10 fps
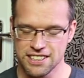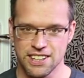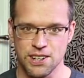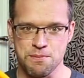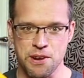
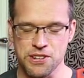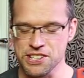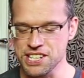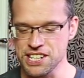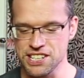They're like brothers
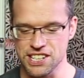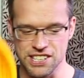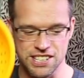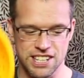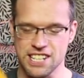and
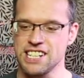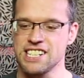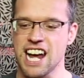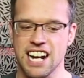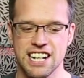sisters. It's
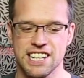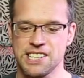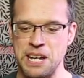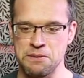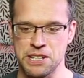exactly the
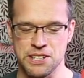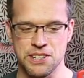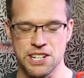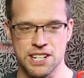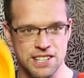same
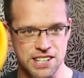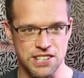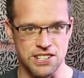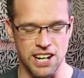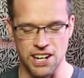design. This
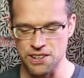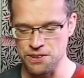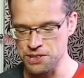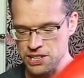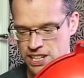is yellow,
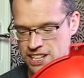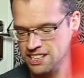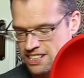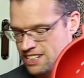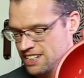obviously.
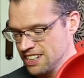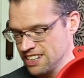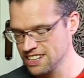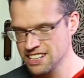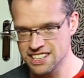
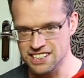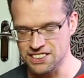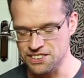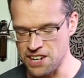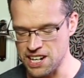This
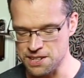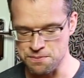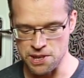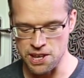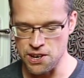is red,
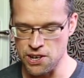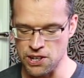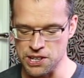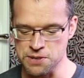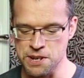but they are
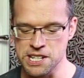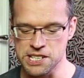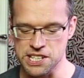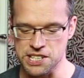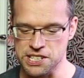like
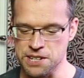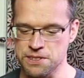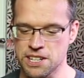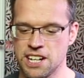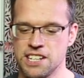twins. They're just
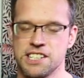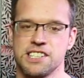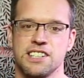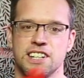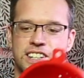different
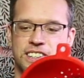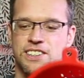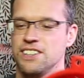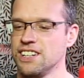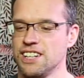colours. So
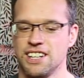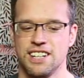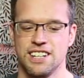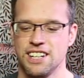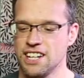
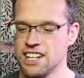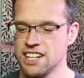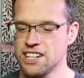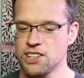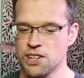
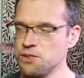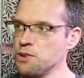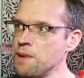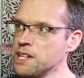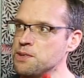it's like we're
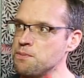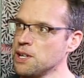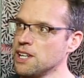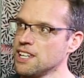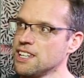meant to
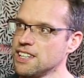be.